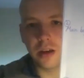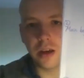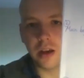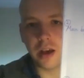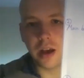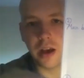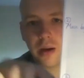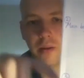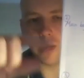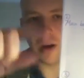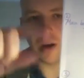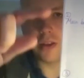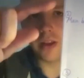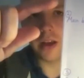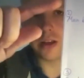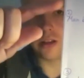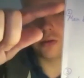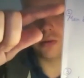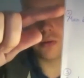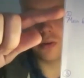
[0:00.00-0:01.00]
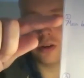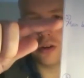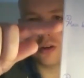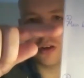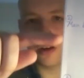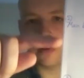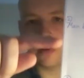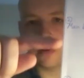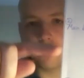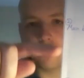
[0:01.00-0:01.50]
And that's where you
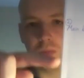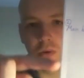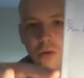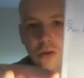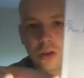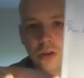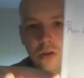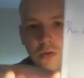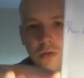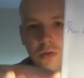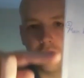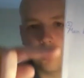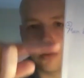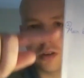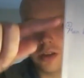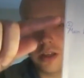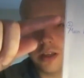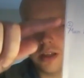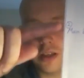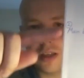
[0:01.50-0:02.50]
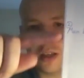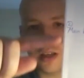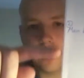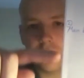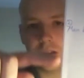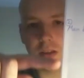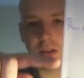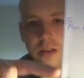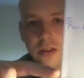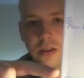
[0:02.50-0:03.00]
give most of your
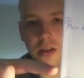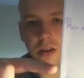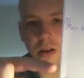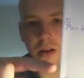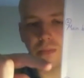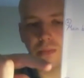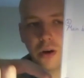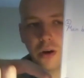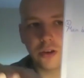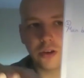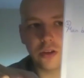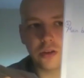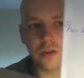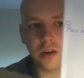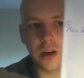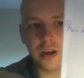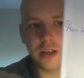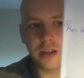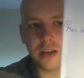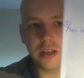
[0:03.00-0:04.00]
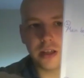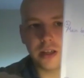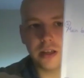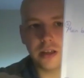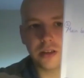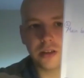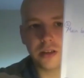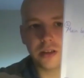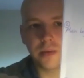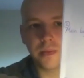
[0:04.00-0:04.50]
details about your
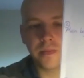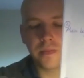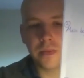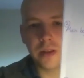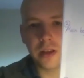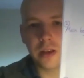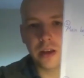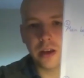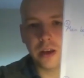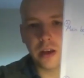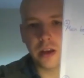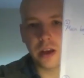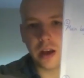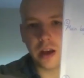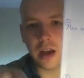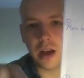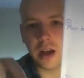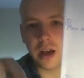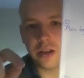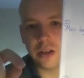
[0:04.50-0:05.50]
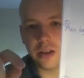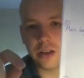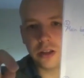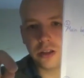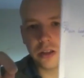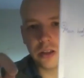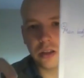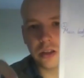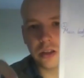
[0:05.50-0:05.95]
ideas. And it's